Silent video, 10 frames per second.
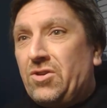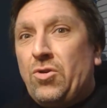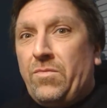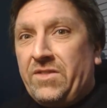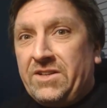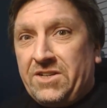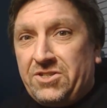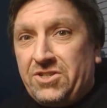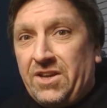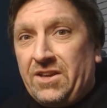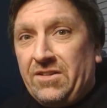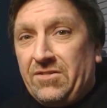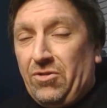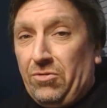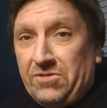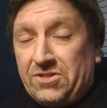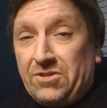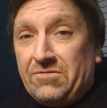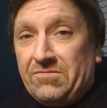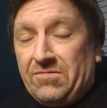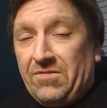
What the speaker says: hopefully ditching also